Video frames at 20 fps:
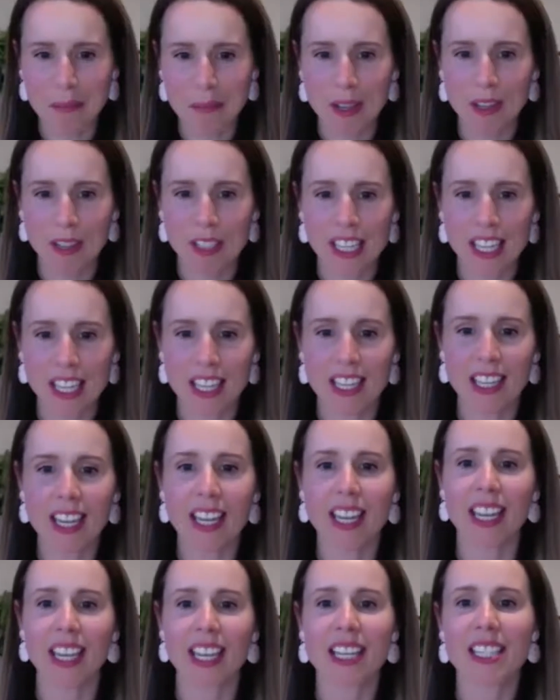because he
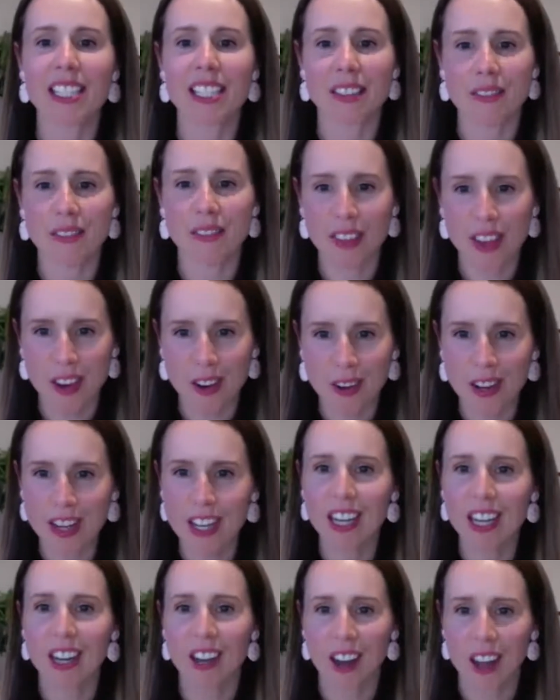is a
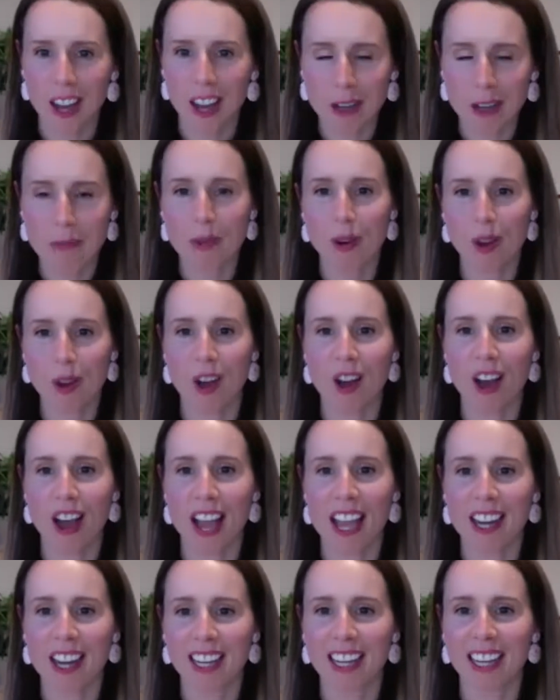very likable guy,
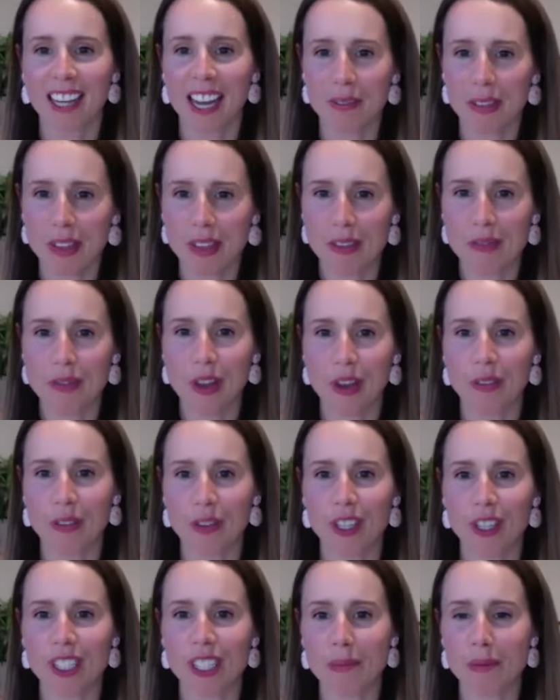and I love that you've got
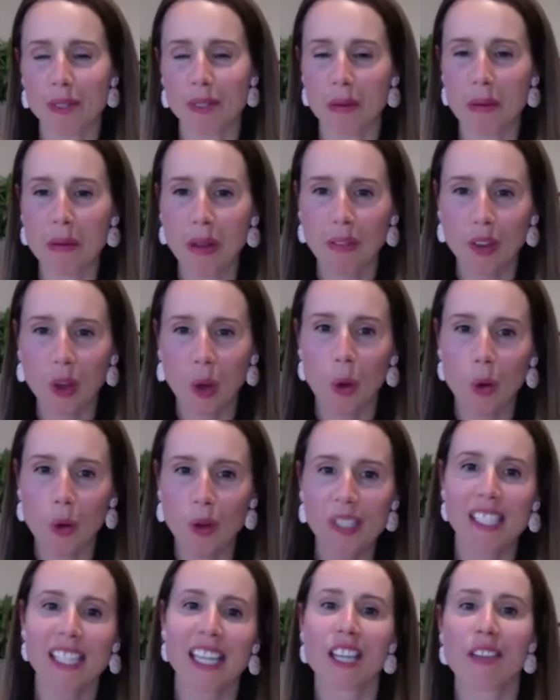first dibs on him, of
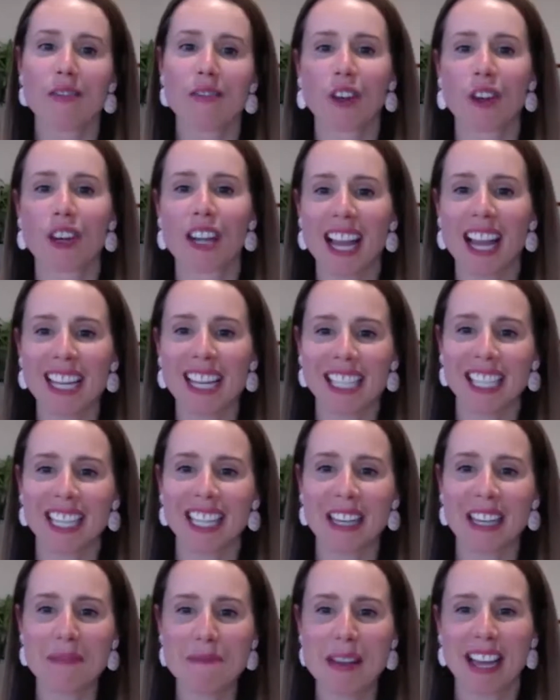course, and you've created
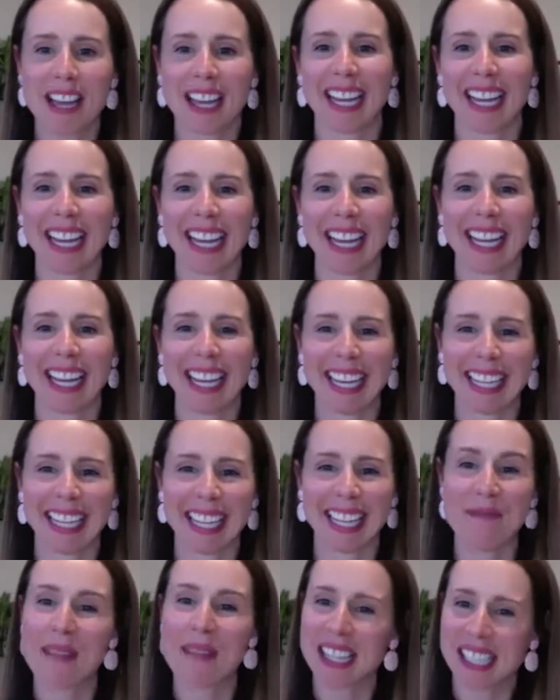him.
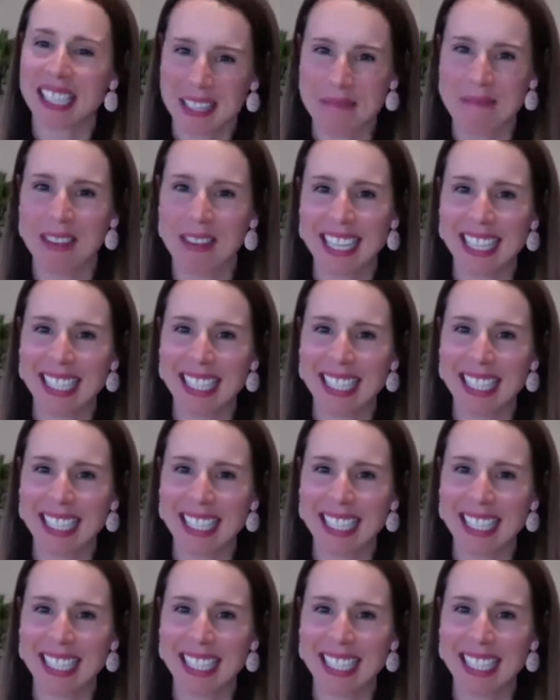That makes complete